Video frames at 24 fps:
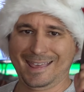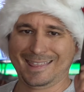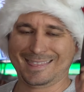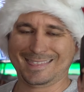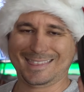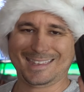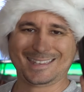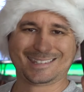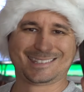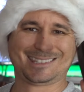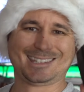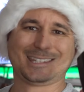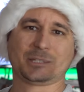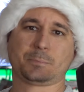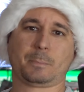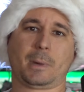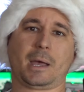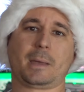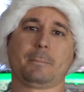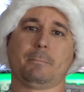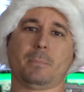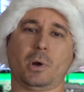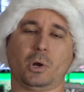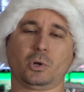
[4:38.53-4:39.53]
This is
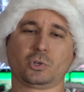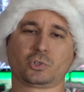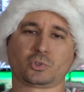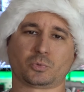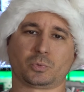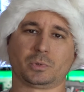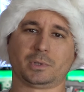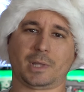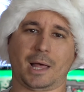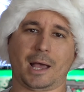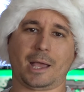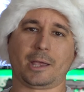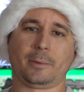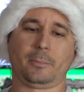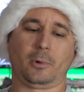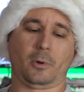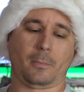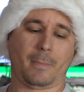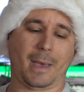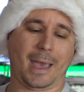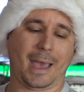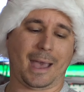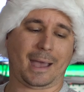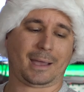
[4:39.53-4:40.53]
my most reliable
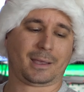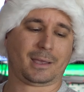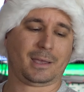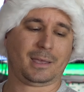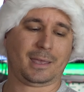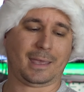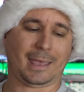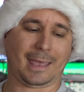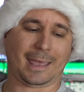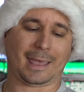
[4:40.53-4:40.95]
mag,